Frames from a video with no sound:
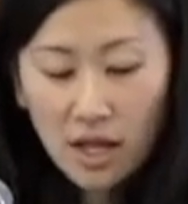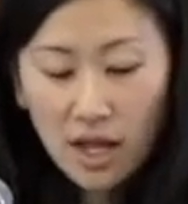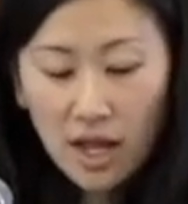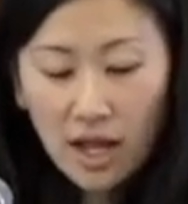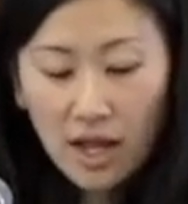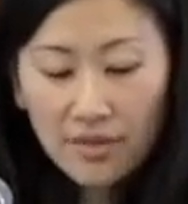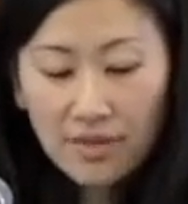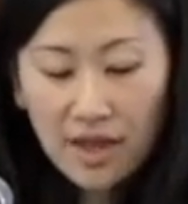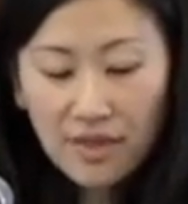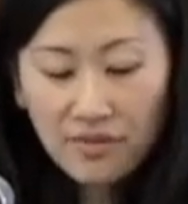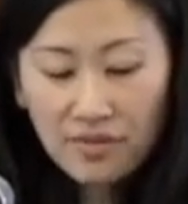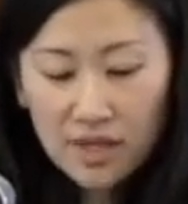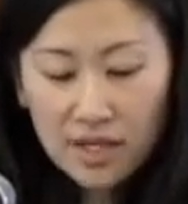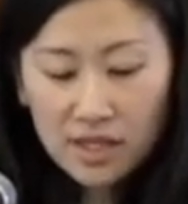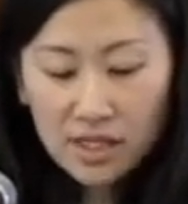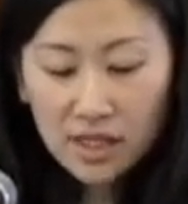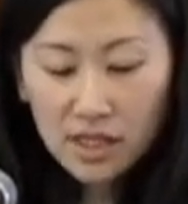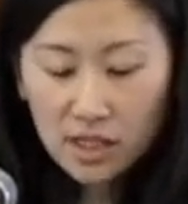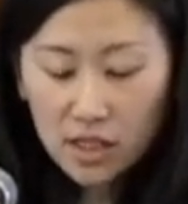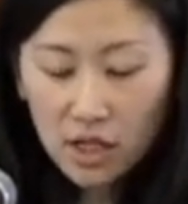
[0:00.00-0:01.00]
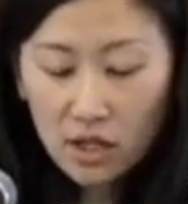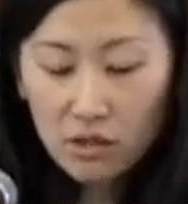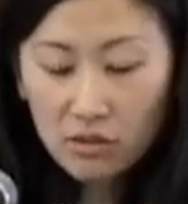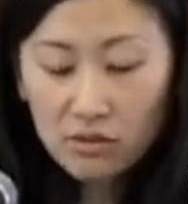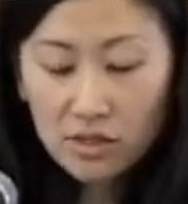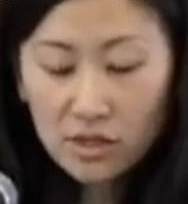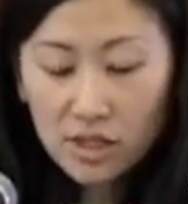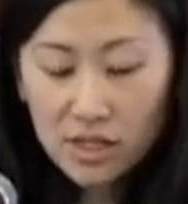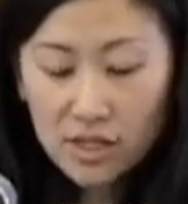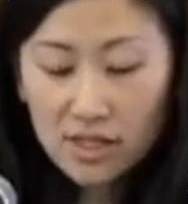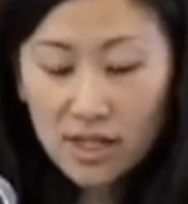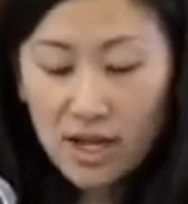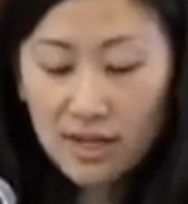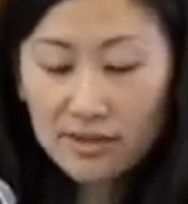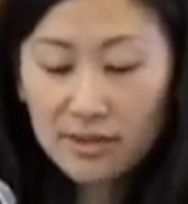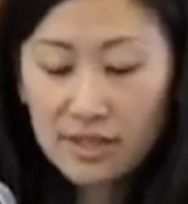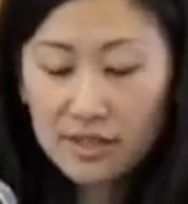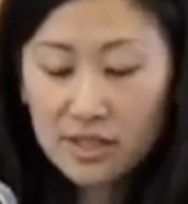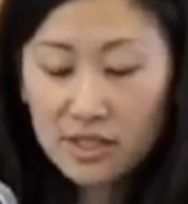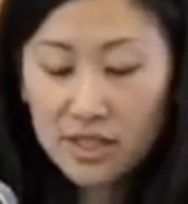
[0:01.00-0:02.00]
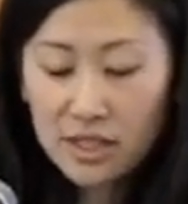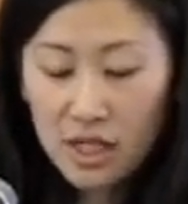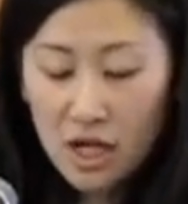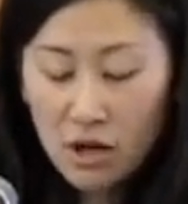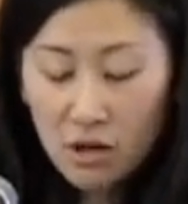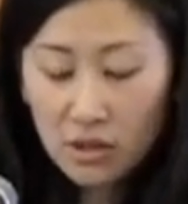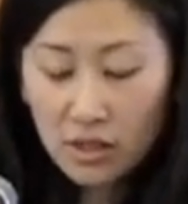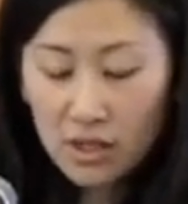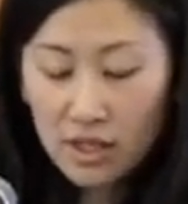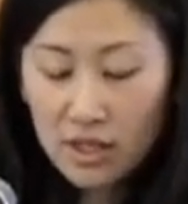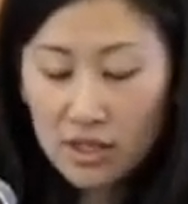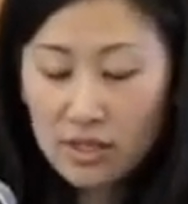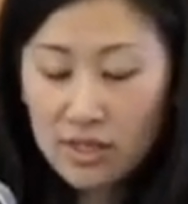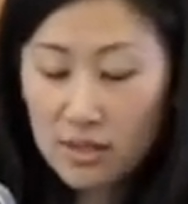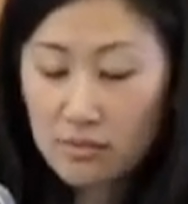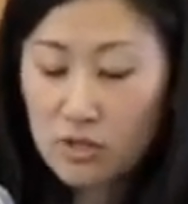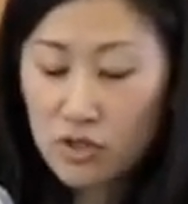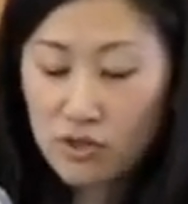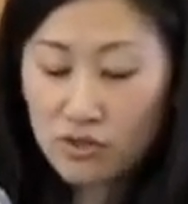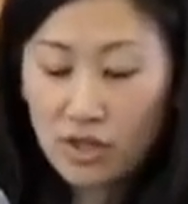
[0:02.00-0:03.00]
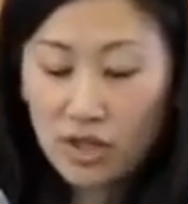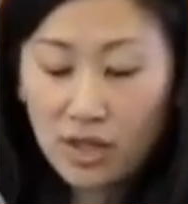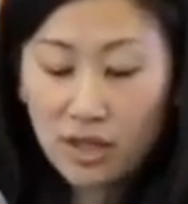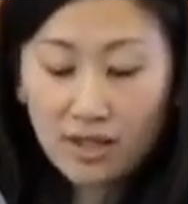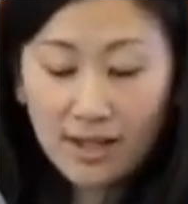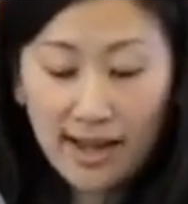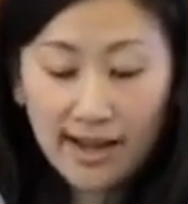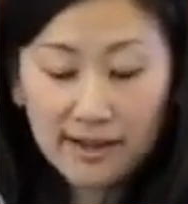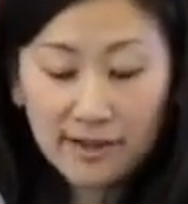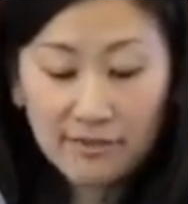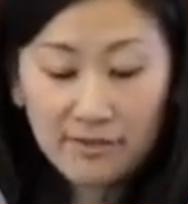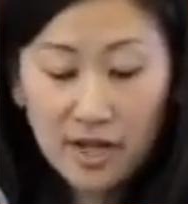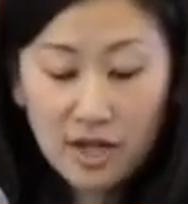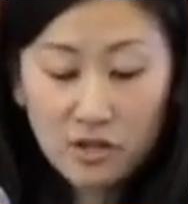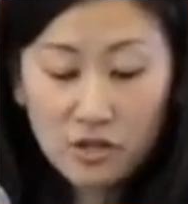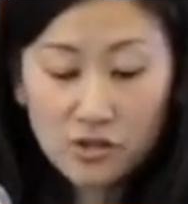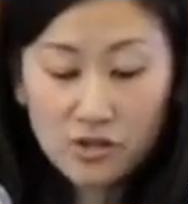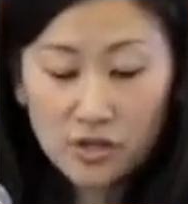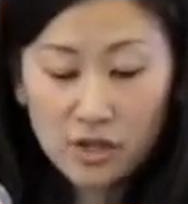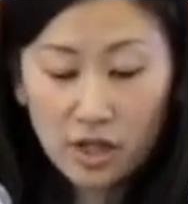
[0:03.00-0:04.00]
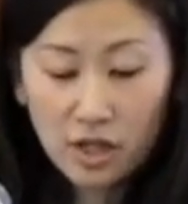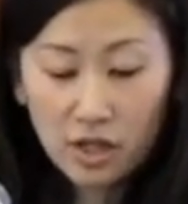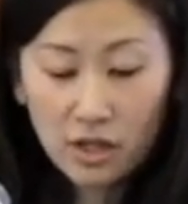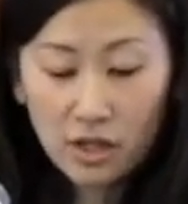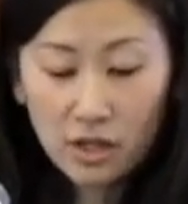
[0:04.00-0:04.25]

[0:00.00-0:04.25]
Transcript: and that this alone does not necessarily demonstrate a lack of agency,